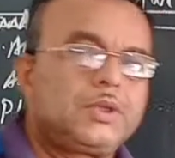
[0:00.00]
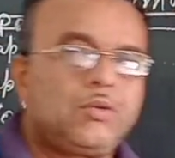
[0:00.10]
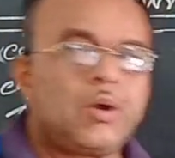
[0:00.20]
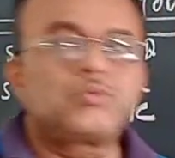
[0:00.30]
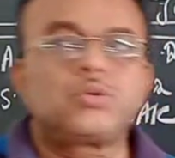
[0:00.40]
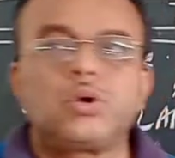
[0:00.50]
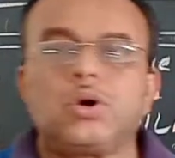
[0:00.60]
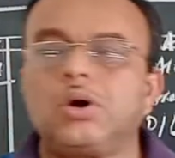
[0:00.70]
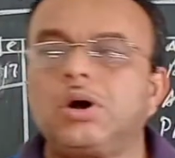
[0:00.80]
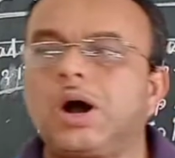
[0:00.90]
You have to
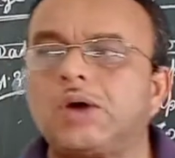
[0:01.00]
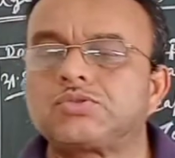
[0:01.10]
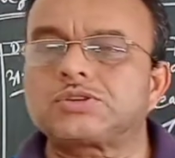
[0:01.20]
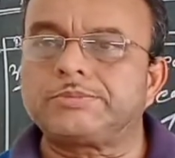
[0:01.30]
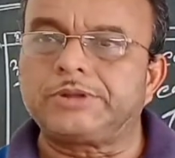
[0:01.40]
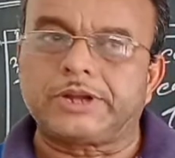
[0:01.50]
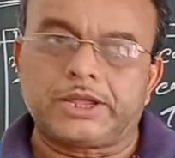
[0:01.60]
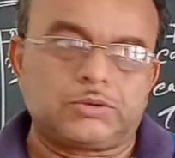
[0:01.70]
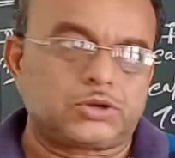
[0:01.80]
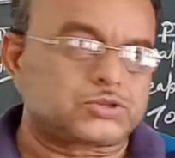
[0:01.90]
know how to set the
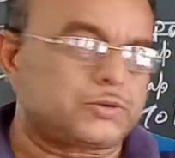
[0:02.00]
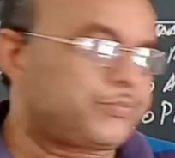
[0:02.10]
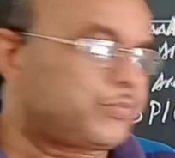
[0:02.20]
time also.